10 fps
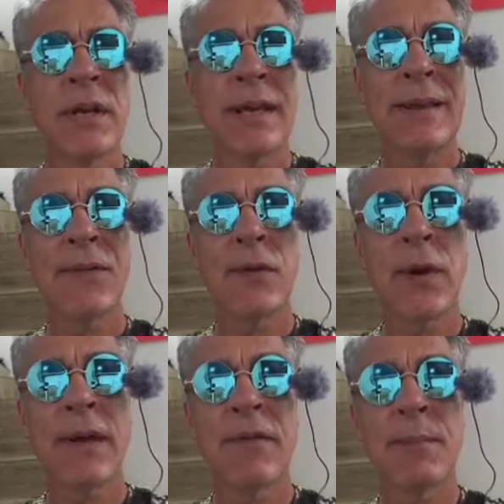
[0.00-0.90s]
if you
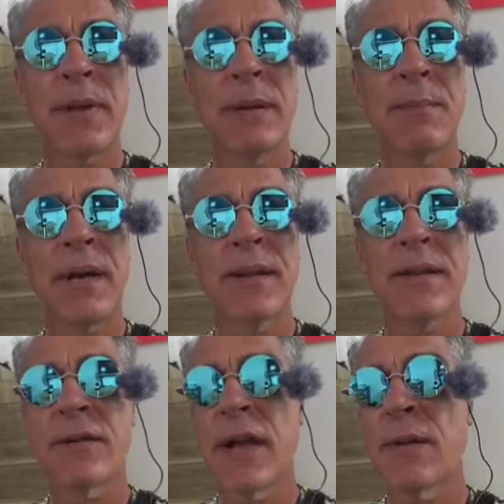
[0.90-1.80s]
have a big bike,
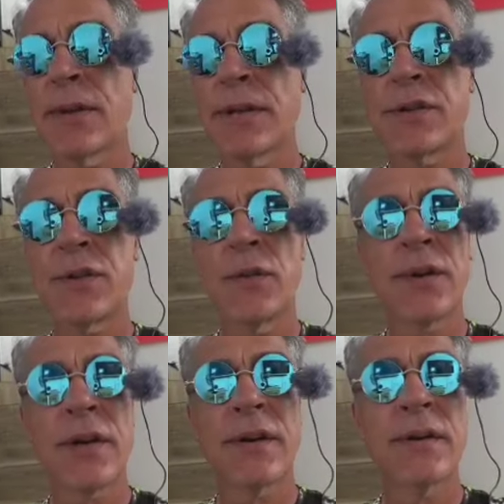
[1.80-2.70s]
they're not really
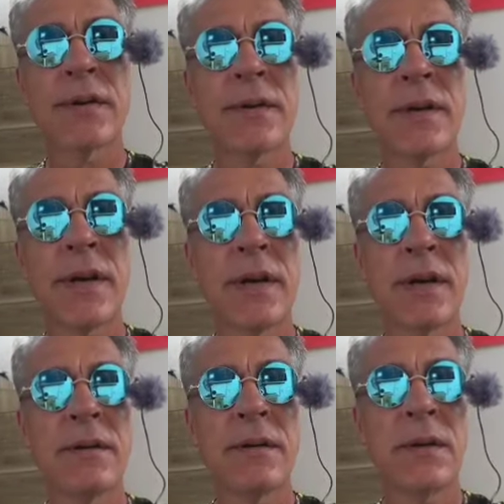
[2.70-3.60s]
stolen here.
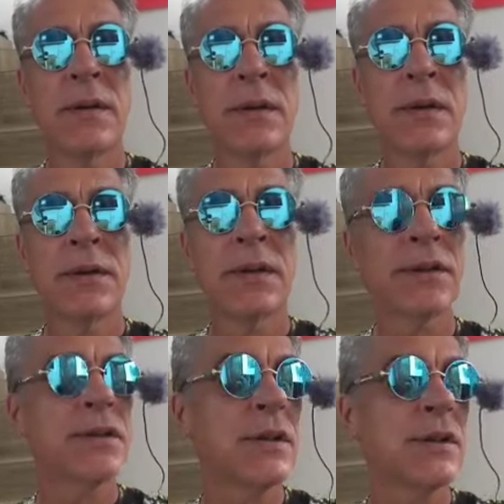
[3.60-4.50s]

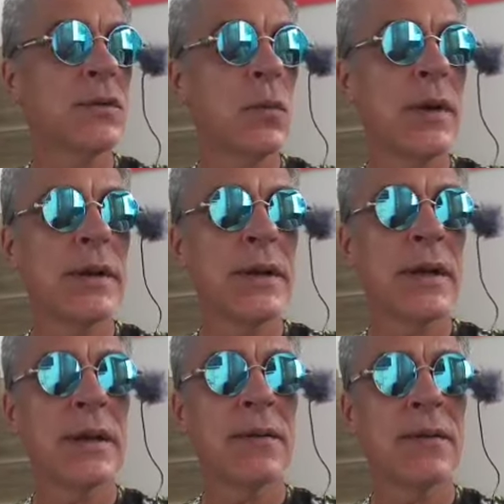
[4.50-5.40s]
There's one
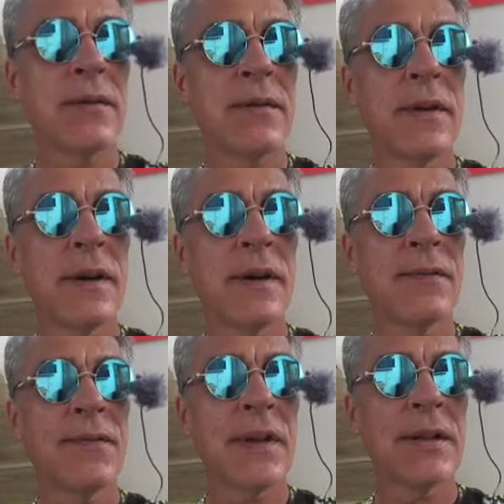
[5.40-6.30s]

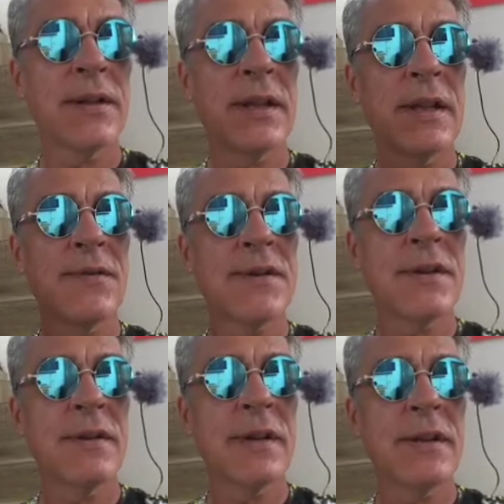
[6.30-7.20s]
fellow that lives
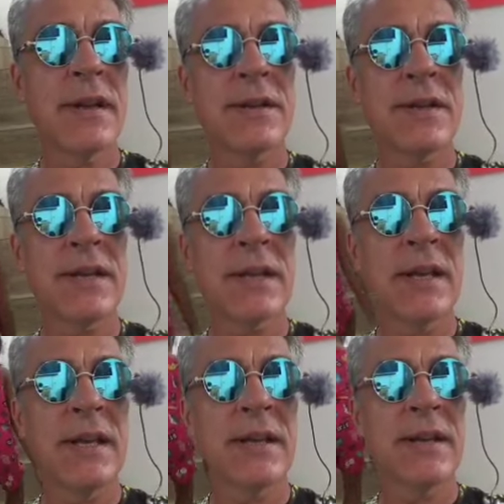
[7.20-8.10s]
here. He's got the
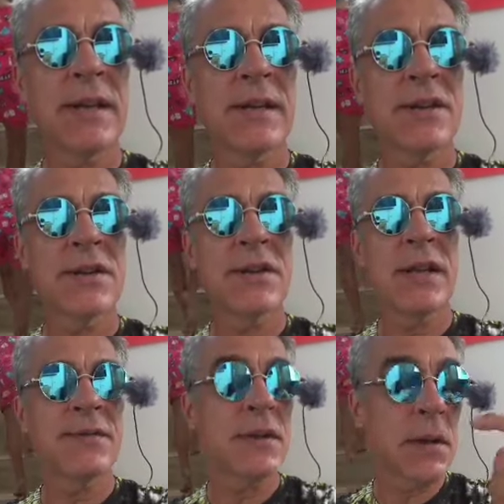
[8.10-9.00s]
key in the ignition,
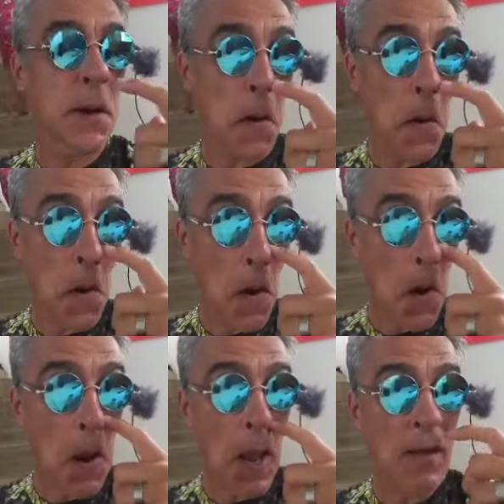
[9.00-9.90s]
leaves it there.
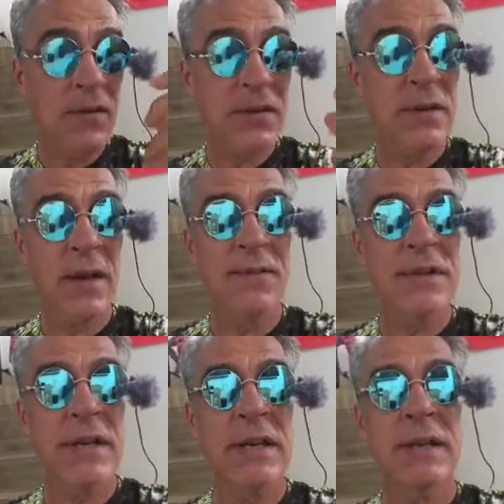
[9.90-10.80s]
I've
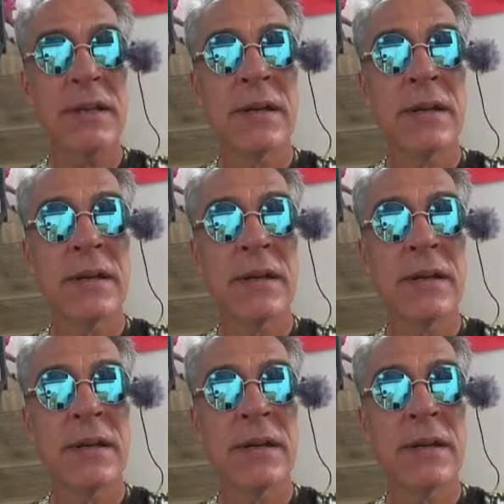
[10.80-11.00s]
seen it.